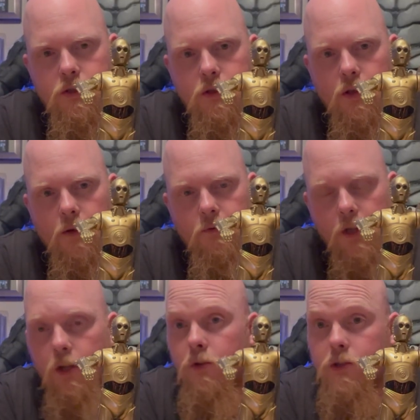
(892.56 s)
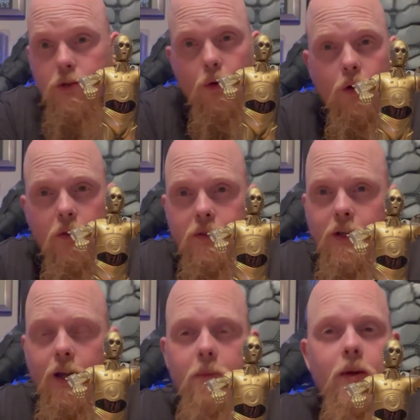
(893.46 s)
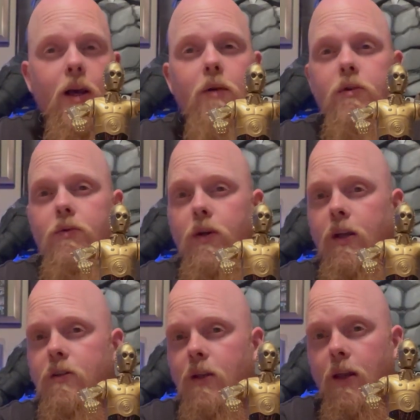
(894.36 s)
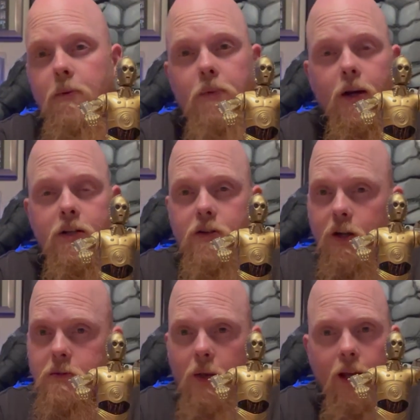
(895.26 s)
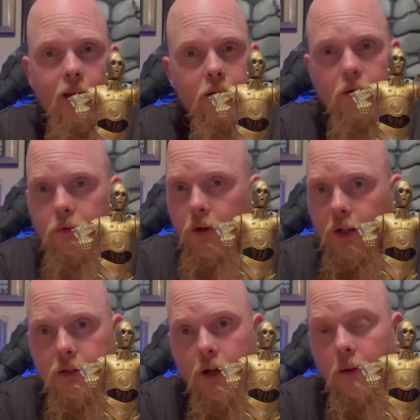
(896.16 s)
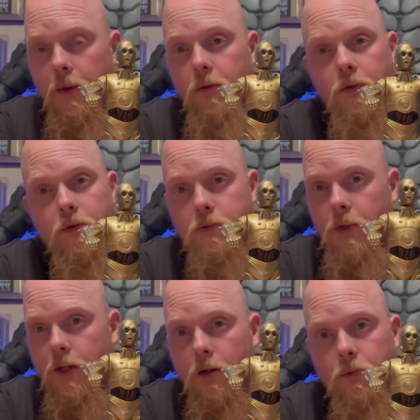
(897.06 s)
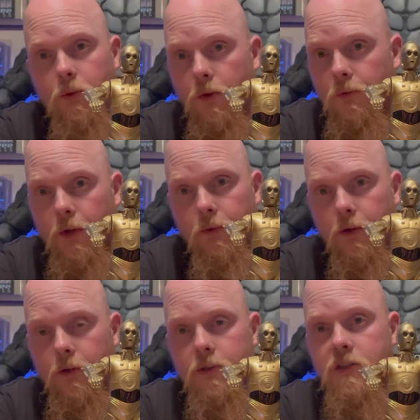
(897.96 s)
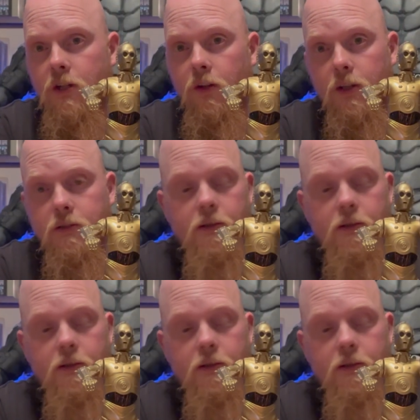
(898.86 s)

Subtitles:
the video store all the time, and I would rent Empire Strikes Back every fucking time. That one was my #1 favorite. Still is.